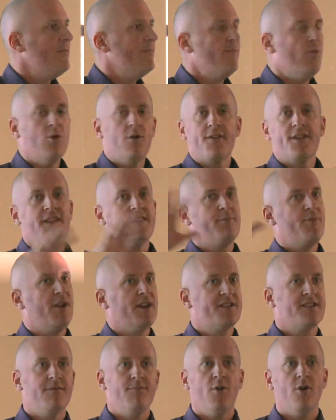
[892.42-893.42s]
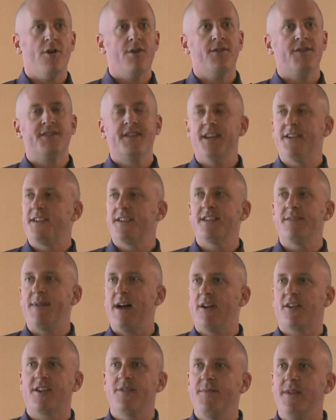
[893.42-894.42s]
More than the bricks and mortars, this is
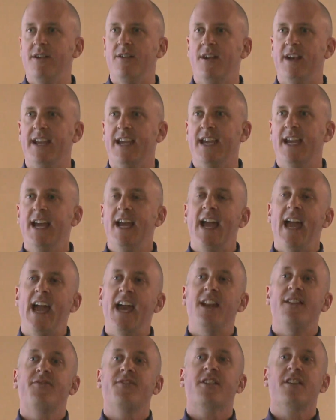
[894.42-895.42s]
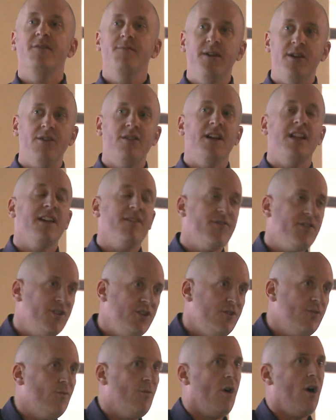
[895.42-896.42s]
about community. And if the community, if
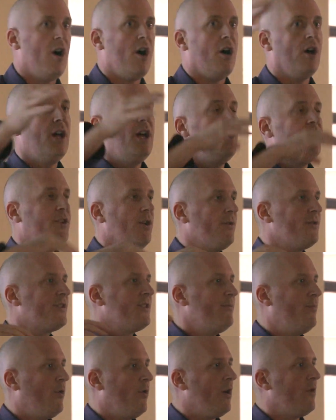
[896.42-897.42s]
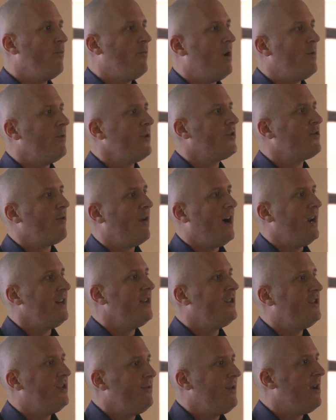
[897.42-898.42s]
you all don't support what we're trying
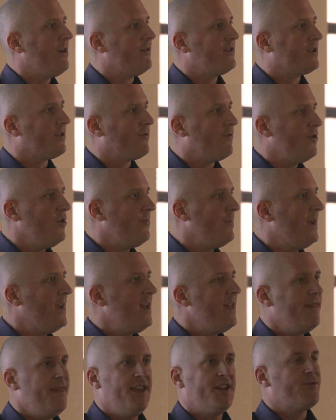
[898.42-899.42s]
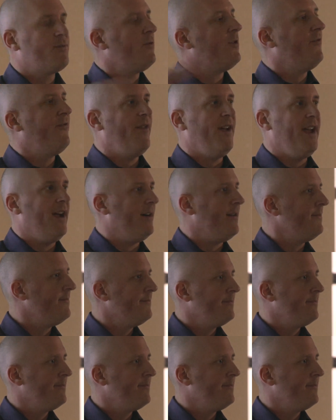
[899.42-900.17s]
to do here as a group, this will fail.